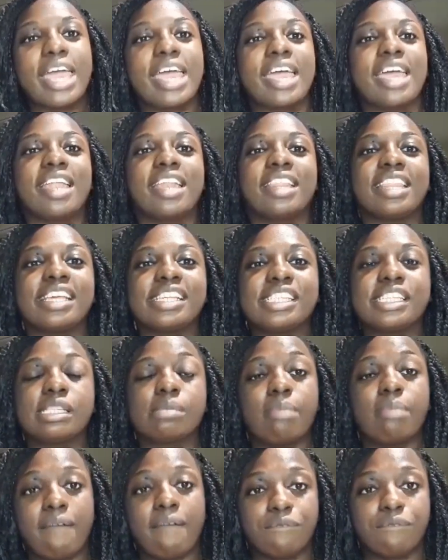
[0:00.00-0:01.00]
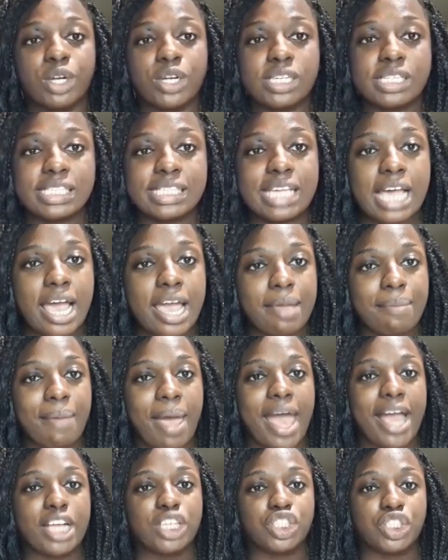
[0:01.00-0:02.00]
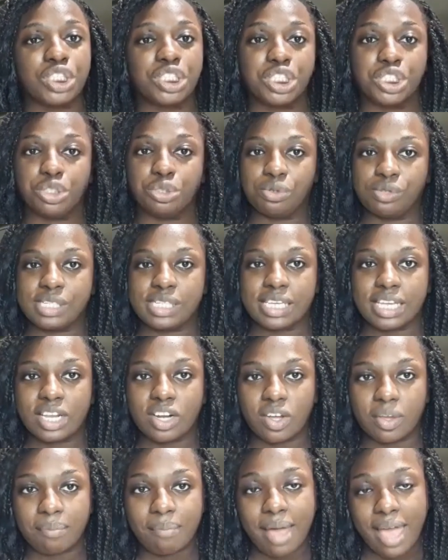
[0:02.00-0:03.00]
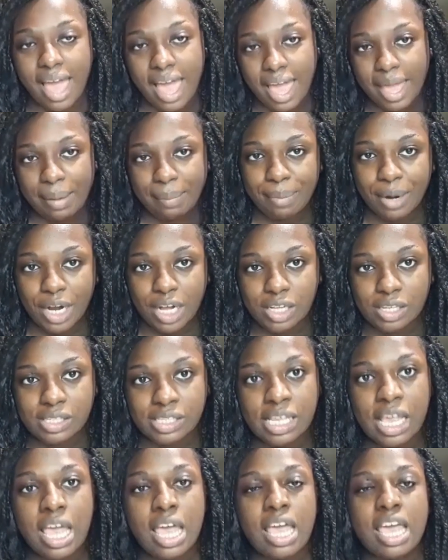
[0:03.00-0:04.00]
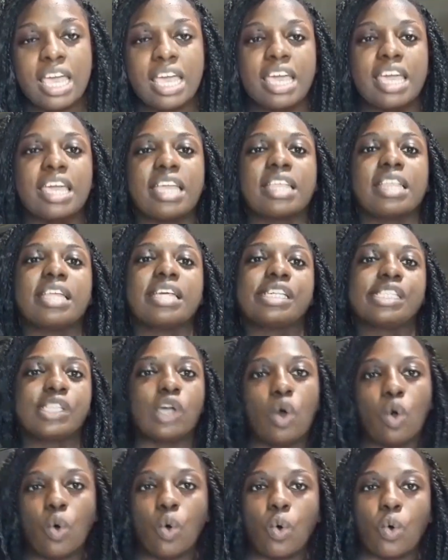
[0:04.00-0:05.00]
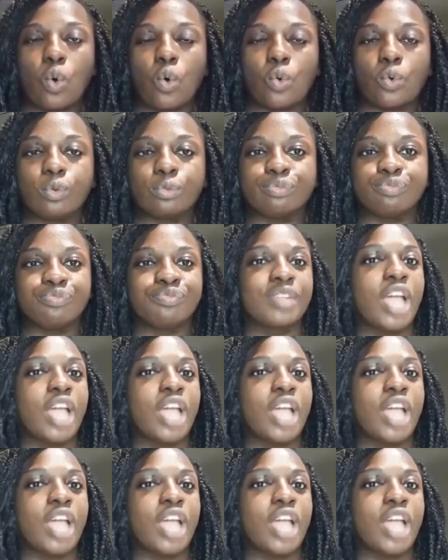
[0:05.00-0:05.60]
and this is my first time actually using it on my eyebrows, and this whole